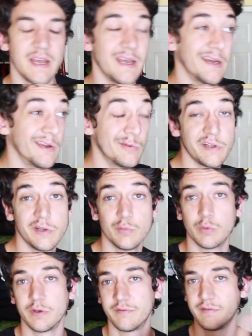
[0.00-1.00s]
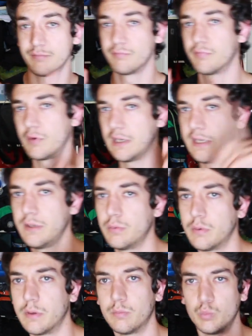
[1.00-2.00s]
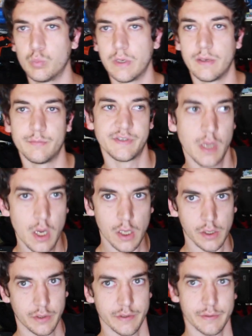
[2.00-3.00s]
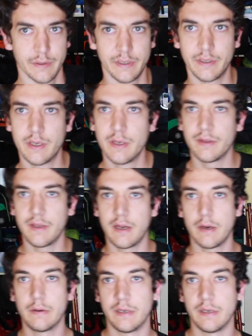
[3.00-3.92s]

I only knew one of them, really, when I was going there.